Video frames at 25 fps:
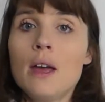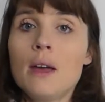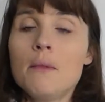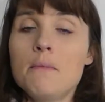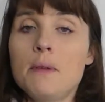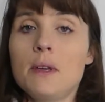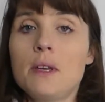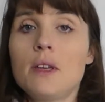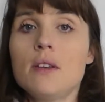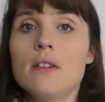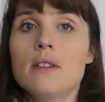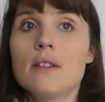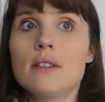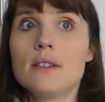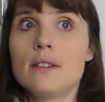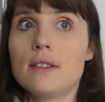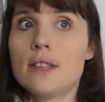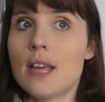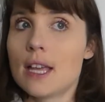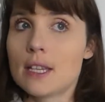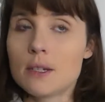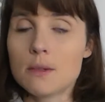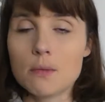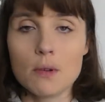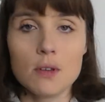because
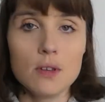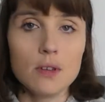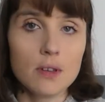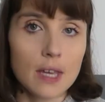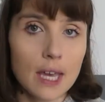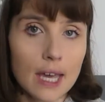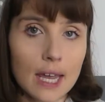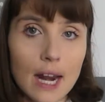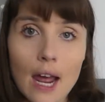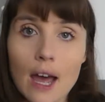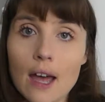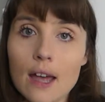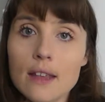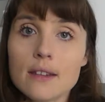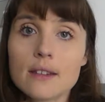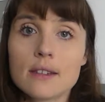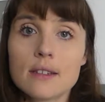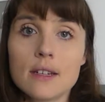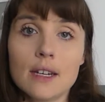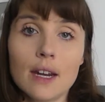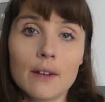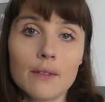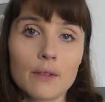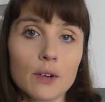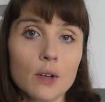that's what you get asked
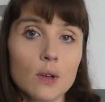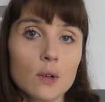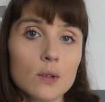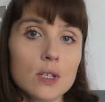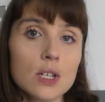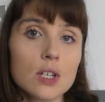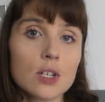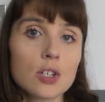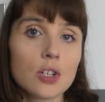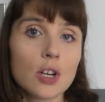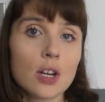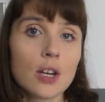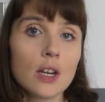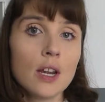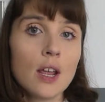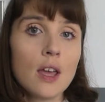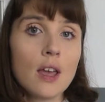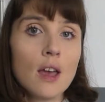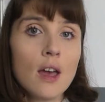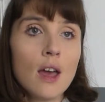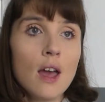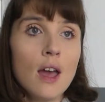in every audition.